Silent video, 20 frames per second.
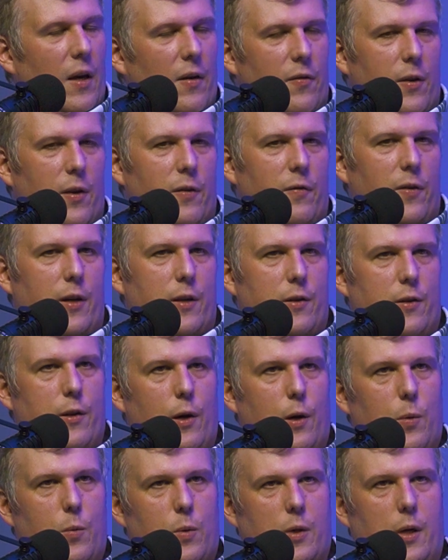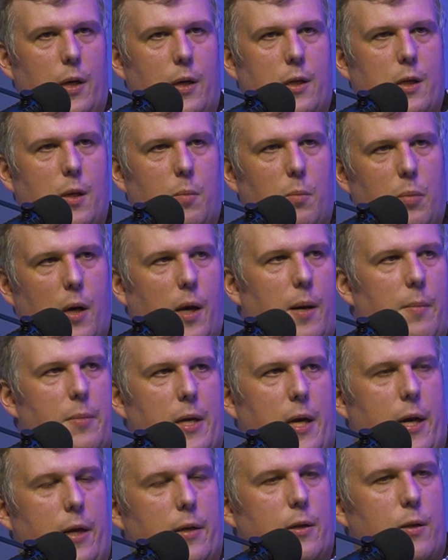I feel like VS Code was like Sublime
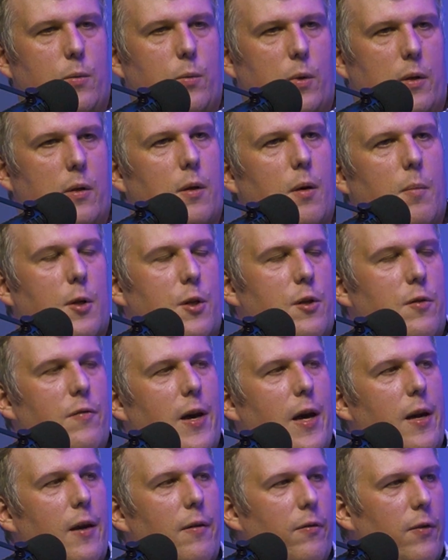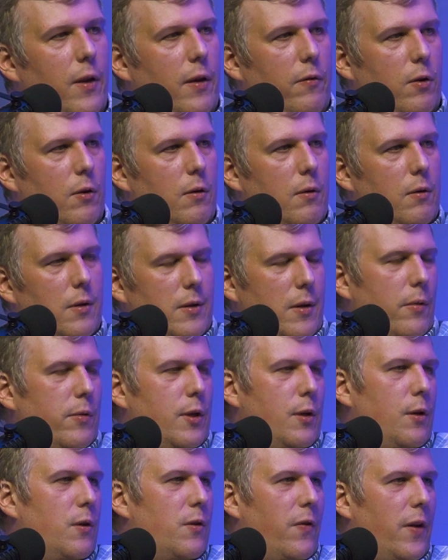Text with a bunch of added flavor, because I was a
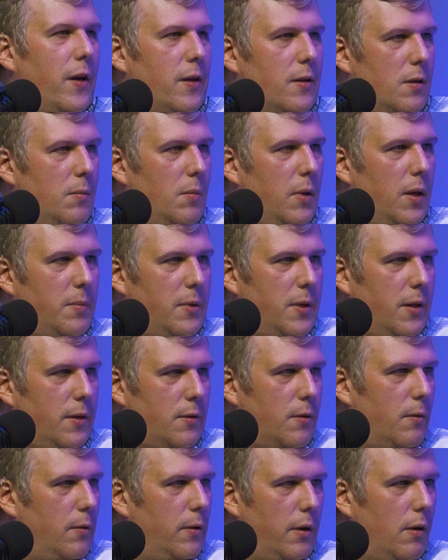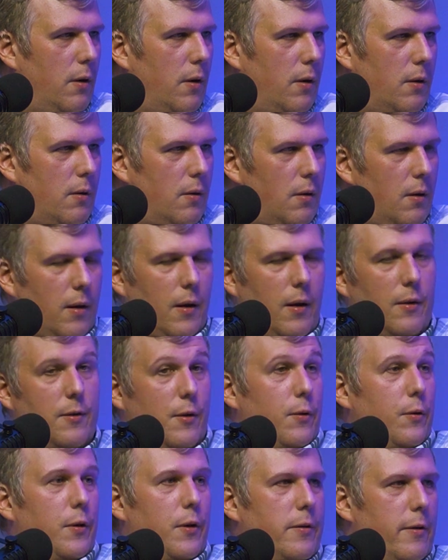huge fan of Sublime Text early on. I
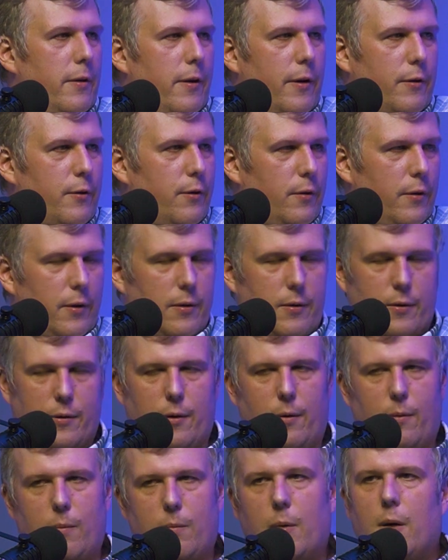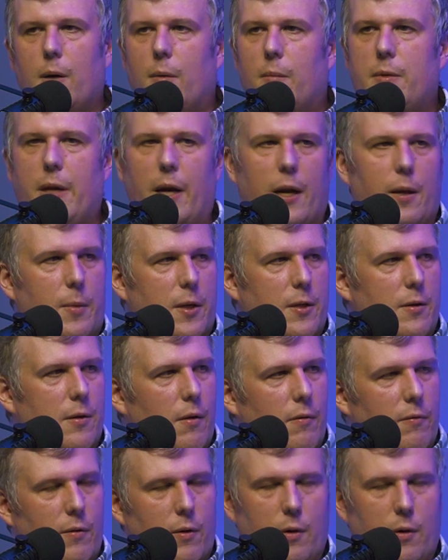still use it, actually, so I'm dating myself.